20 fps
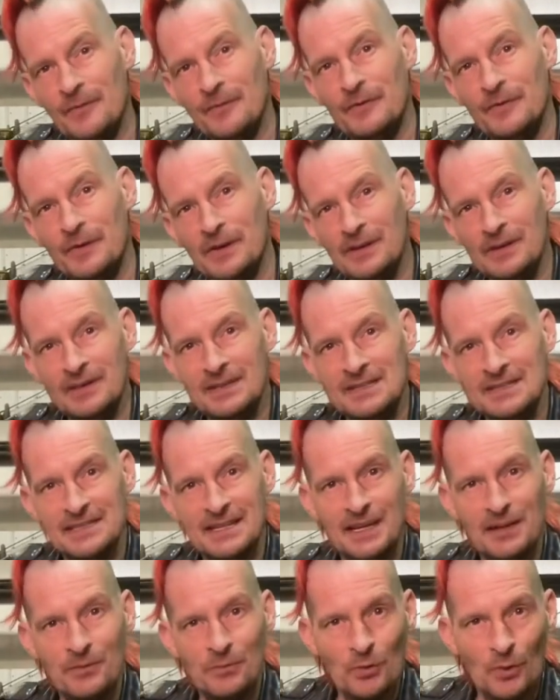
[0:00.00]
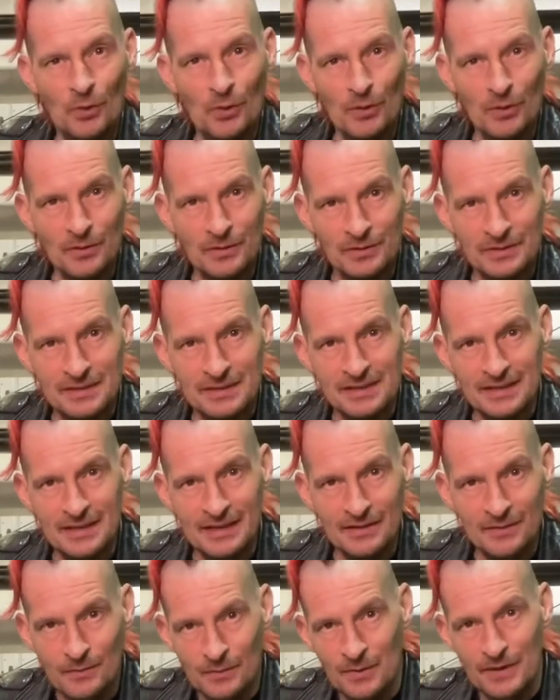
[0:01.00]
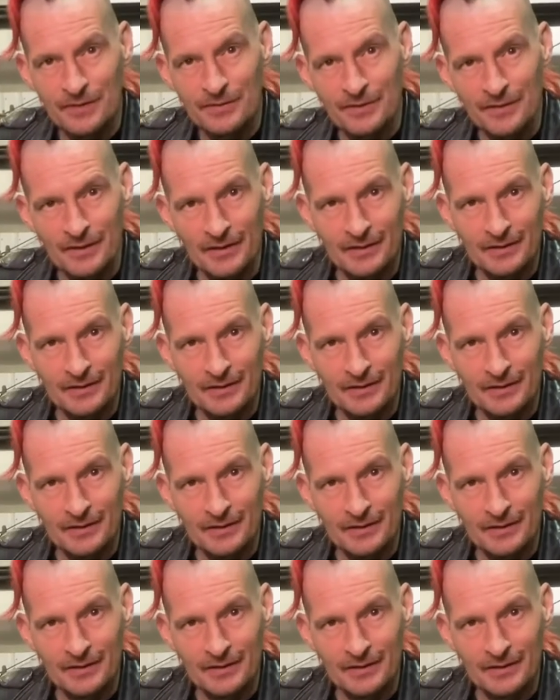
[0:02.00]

filled the same roles that we filled